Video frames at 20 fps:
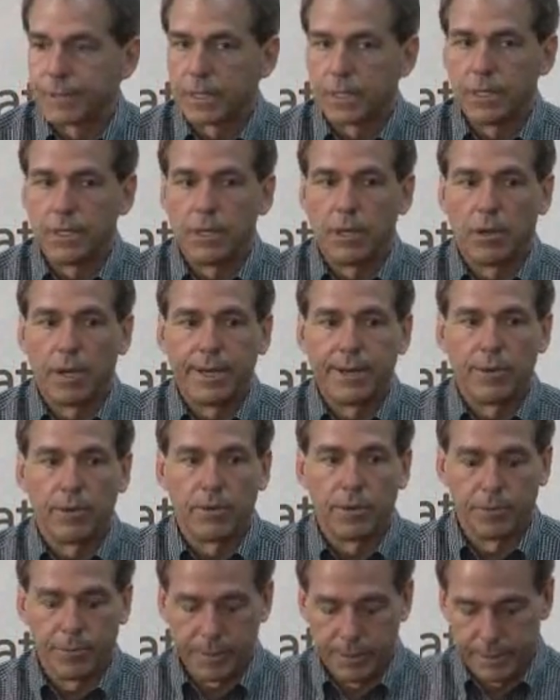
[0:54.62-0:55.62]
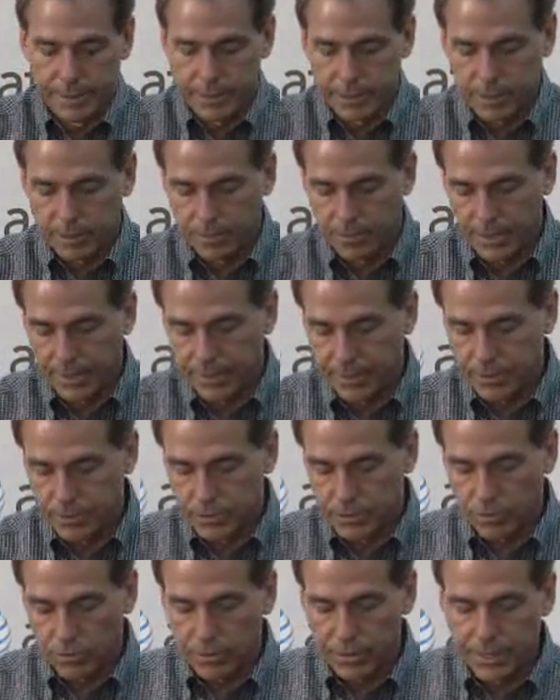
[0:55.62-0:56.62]
You know, I know we released some players
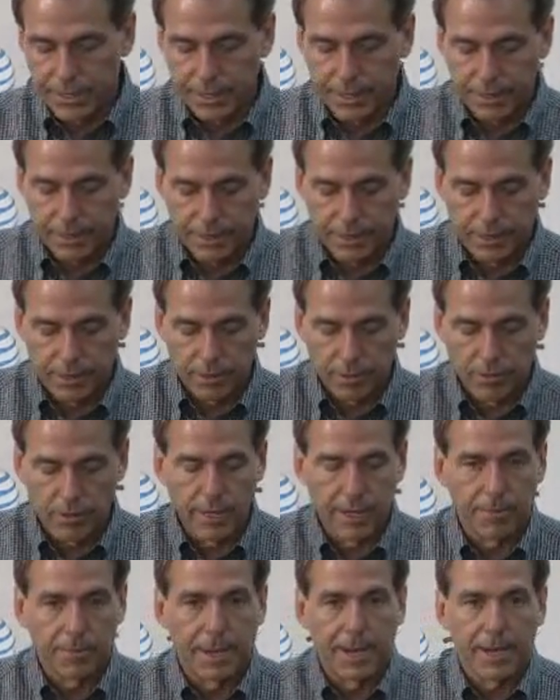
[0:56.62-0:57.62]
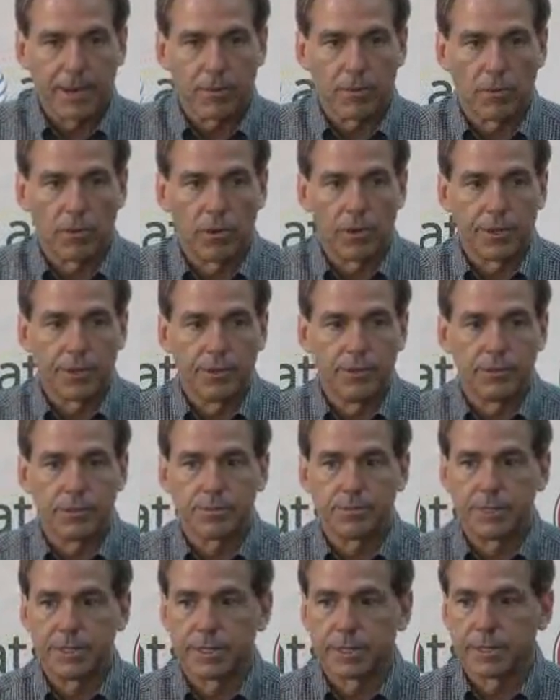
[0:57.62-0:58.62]
of the week, you know, Greg McElroy, who has
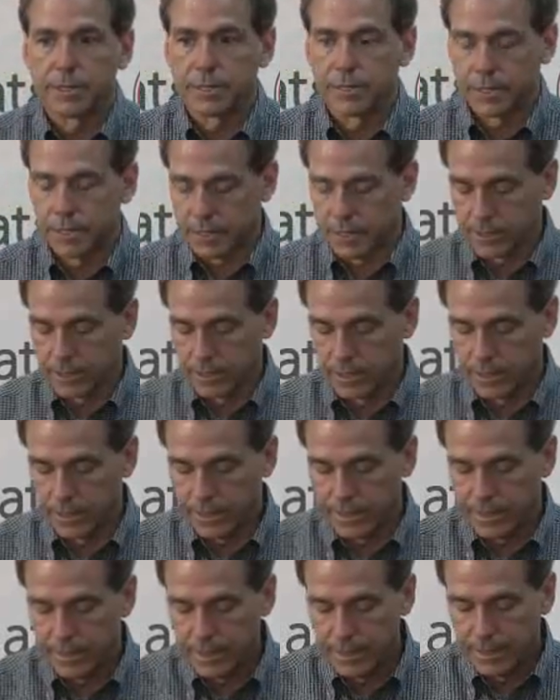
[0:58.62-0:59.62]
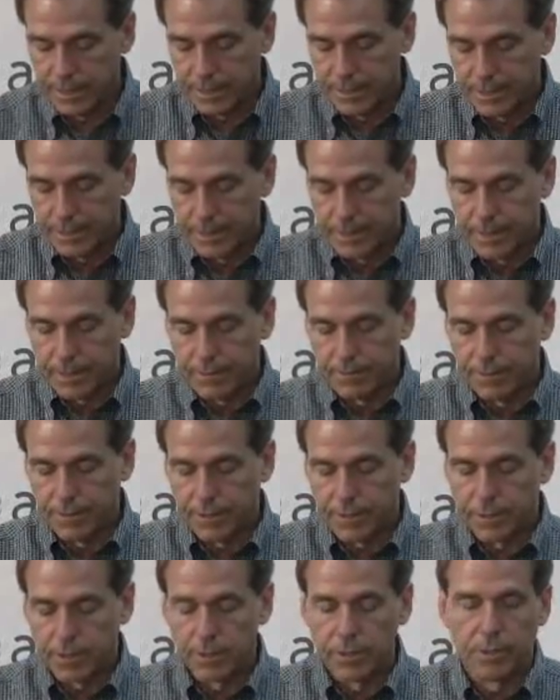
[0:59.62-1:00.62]
been consistently a
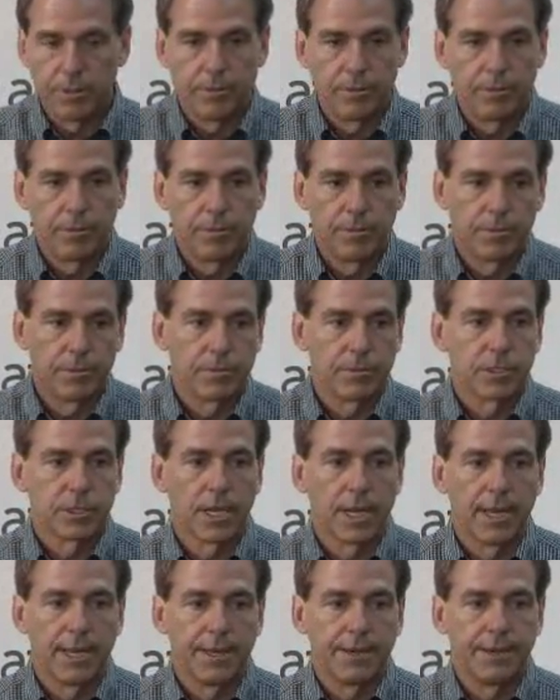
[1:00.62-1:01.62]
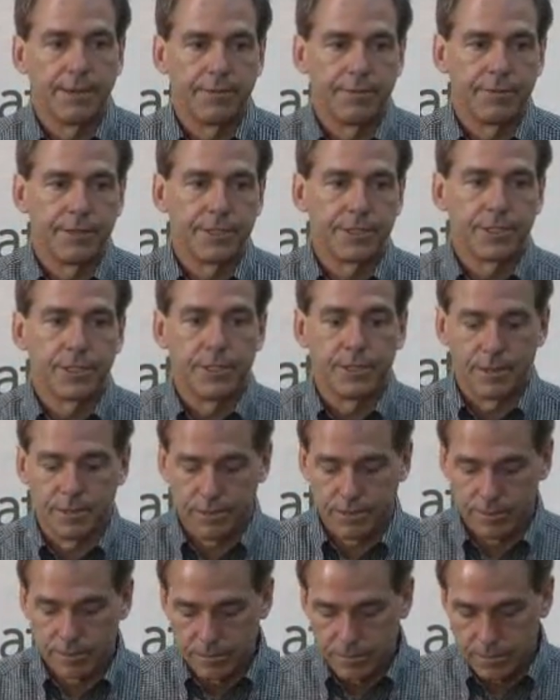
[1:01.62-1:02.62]
very good, solid, efficient
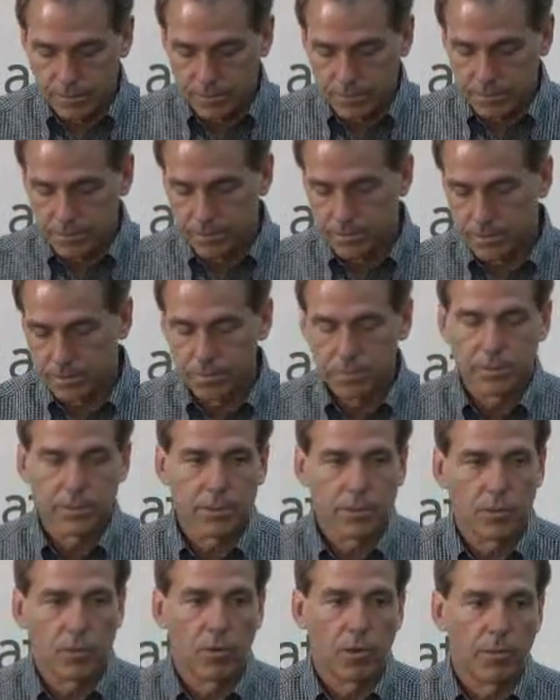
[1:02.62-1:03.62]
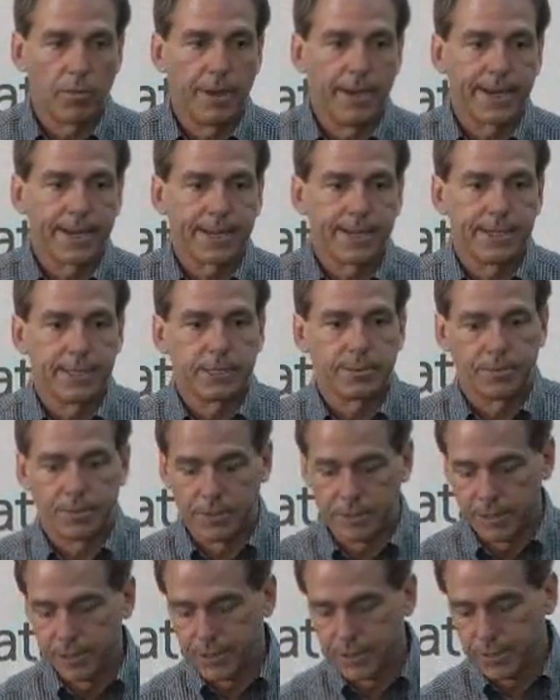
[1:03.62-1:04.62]
quarterback at his
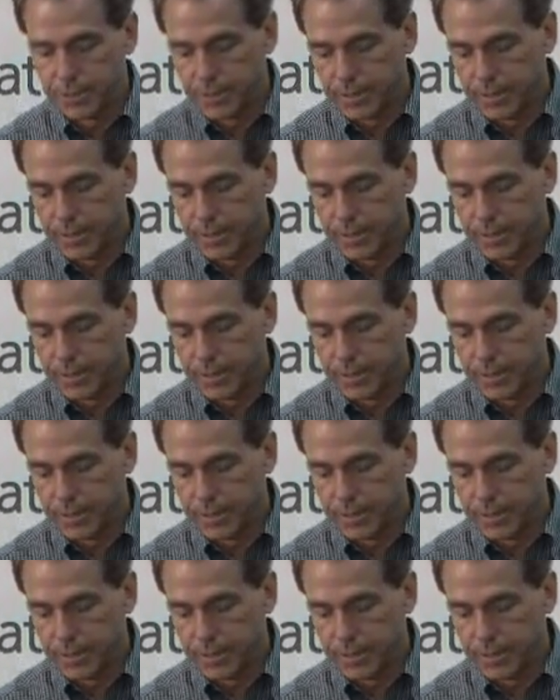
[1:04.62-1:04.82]
position